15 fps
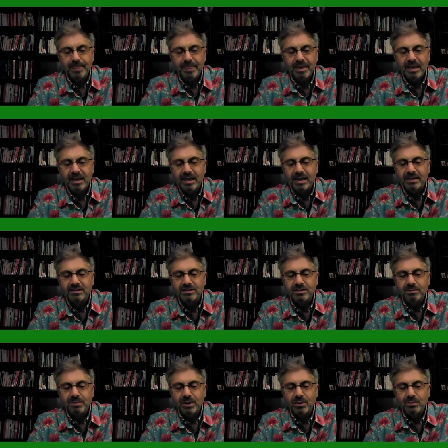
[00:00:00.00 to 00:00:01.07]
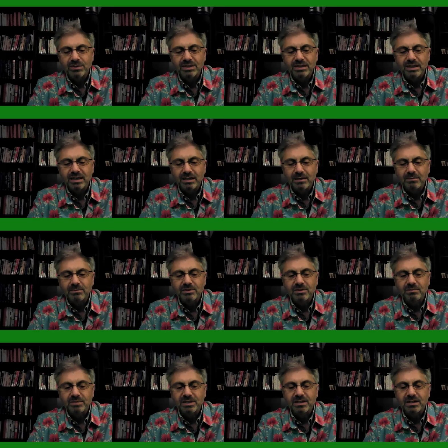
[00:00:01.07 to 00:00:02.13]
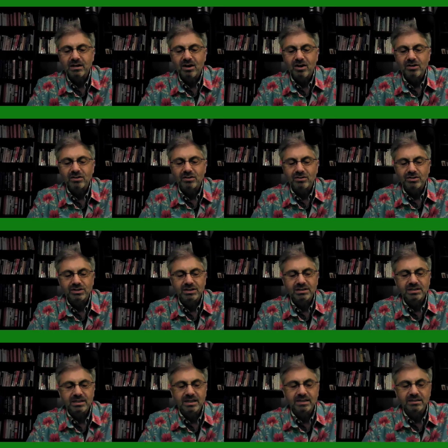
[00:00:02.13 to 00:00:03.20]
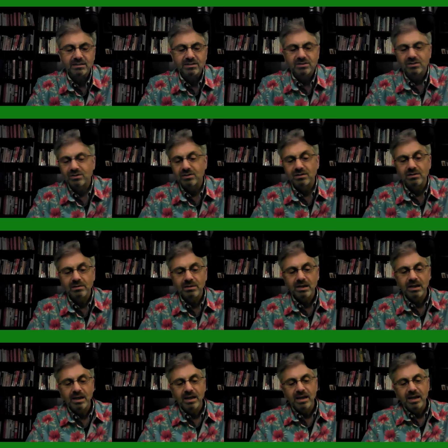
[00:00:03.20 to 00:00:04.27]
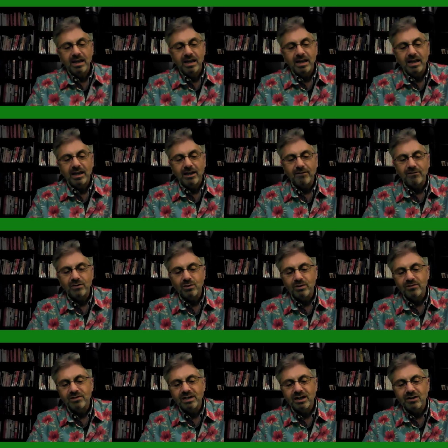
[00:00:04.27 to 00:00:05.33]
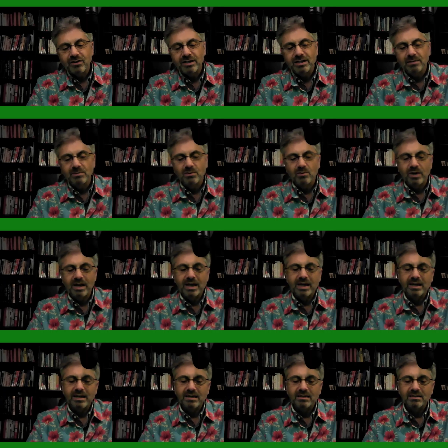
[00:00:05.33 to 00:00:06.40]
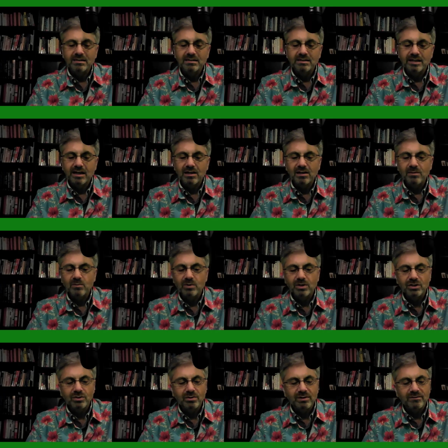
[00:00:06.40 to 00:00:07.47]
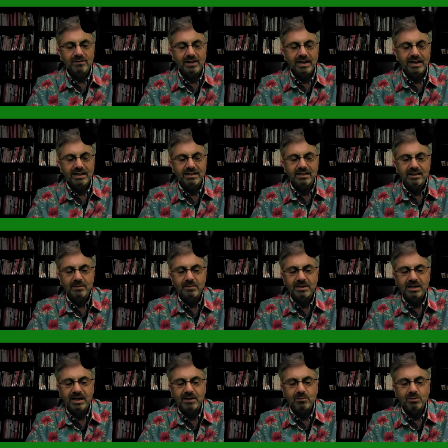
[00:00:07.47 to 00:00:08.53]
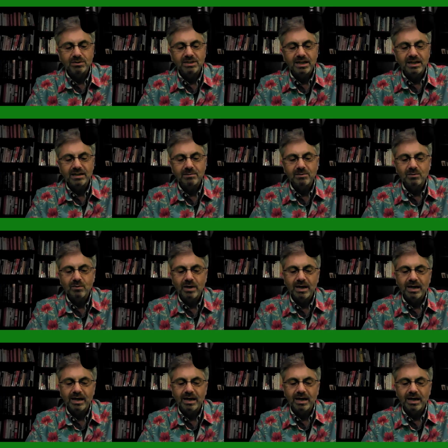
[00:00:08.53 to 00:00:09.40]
And supposing him to be the gardener, she said, "Sir, if you have carried him away, tell him where you have laid him, and I will take him away."